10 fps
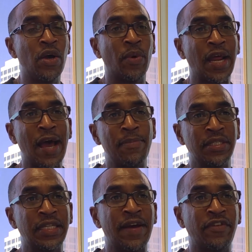what
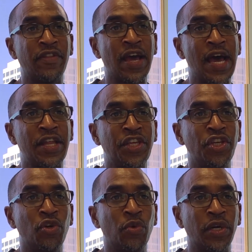happens after that,
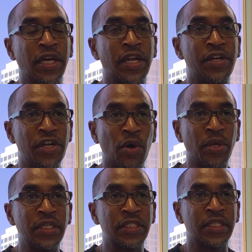you will get a
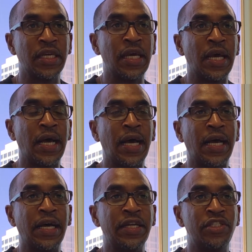notice
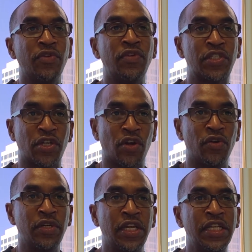to
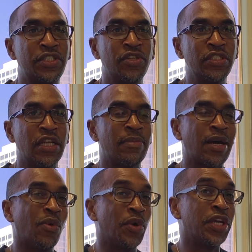return. It's usually in
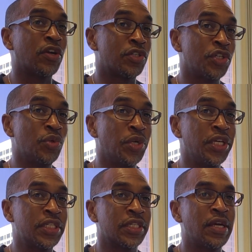about a week or 2
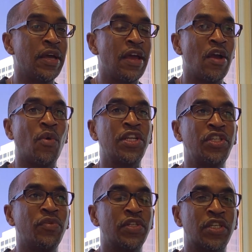weeks. And once
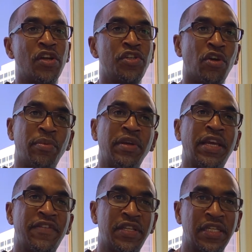you return, you'll be
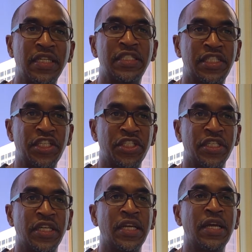given the decision
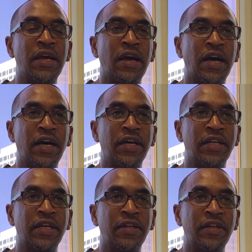
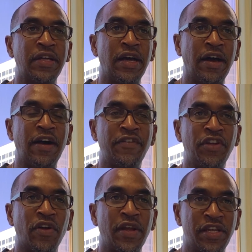of
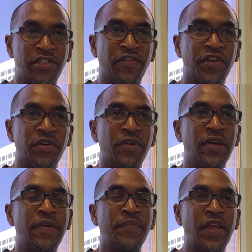your interview.
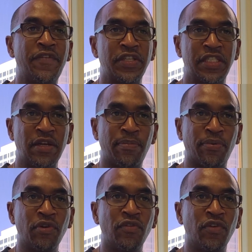If it's an
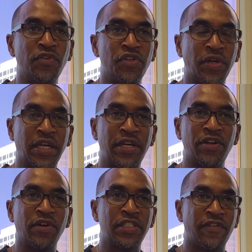approval, you'll get a
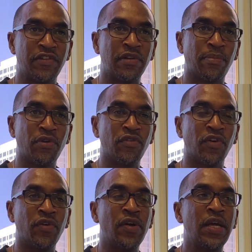notice of an
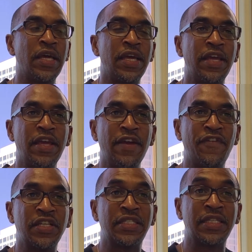approval. If it's